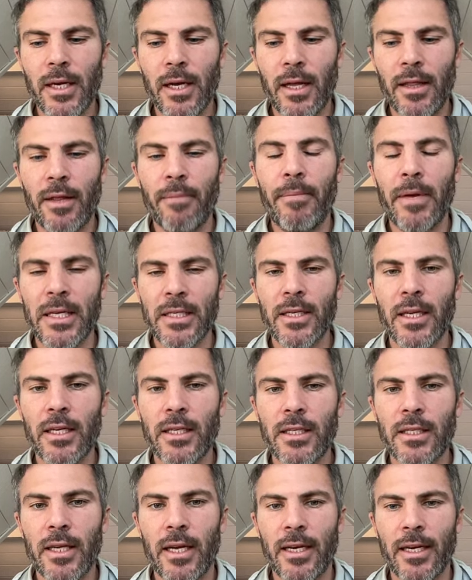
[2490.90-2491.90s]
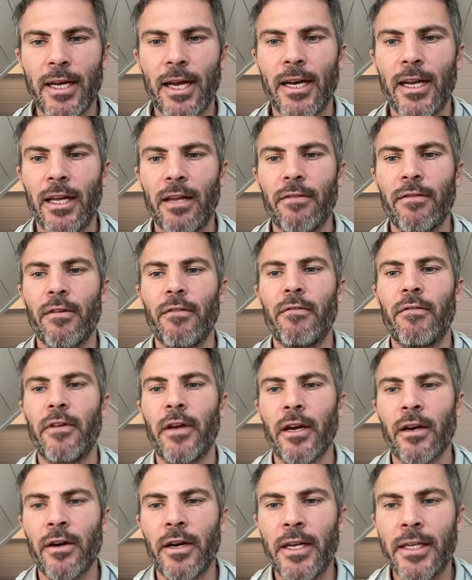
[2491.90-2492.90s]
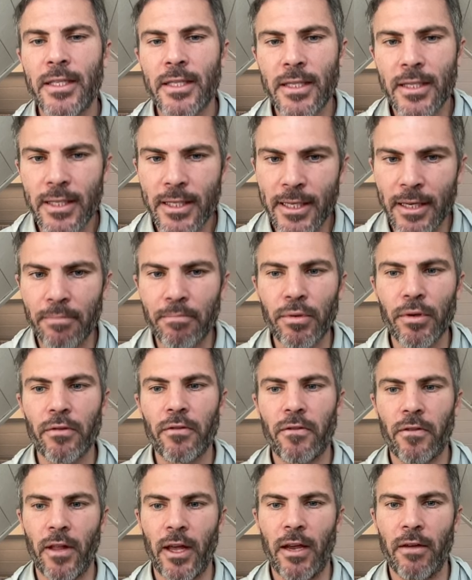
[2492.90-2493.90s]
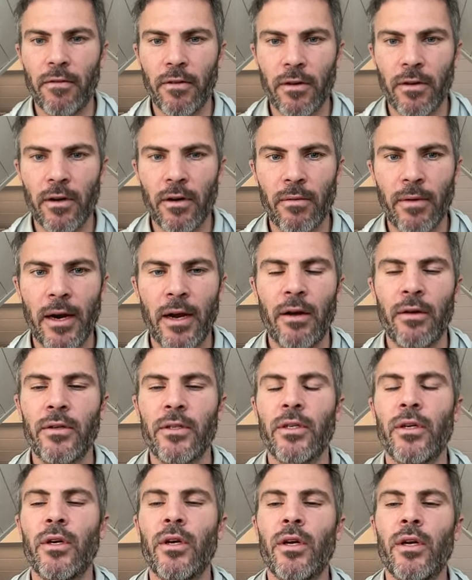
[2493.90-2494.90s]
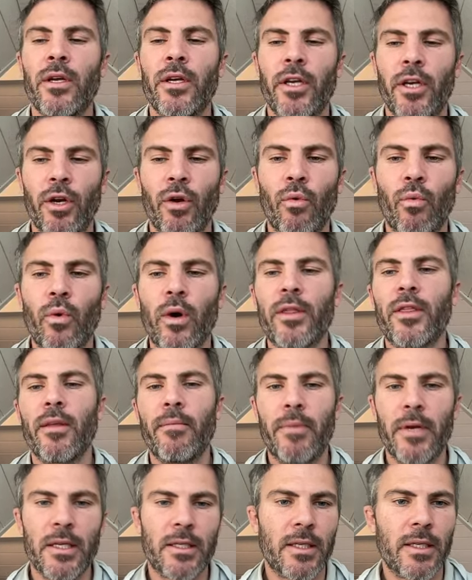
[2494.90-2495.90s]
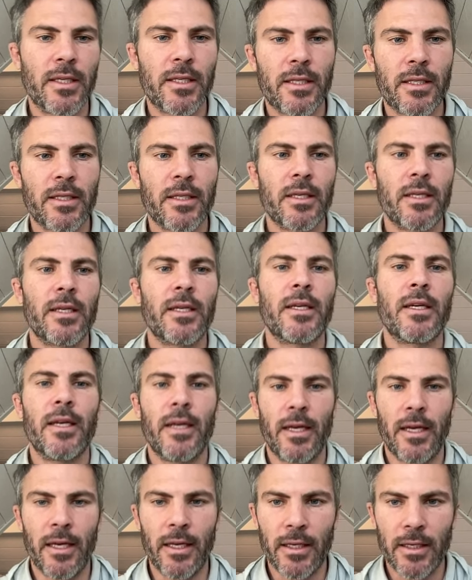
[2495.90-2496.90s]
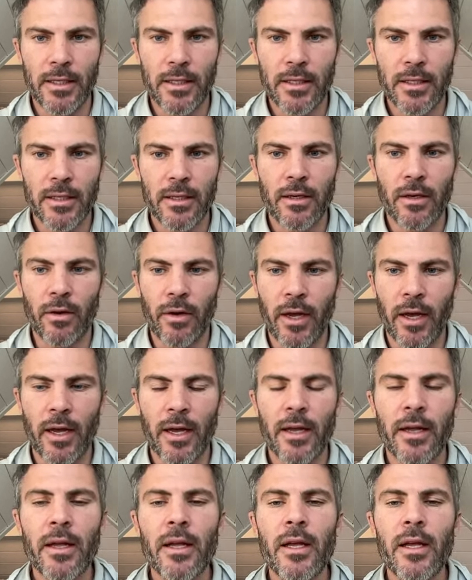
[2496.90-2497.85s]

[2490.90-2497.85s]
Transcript: the business and kind of give a very simple flavor around, what the business is. Okay.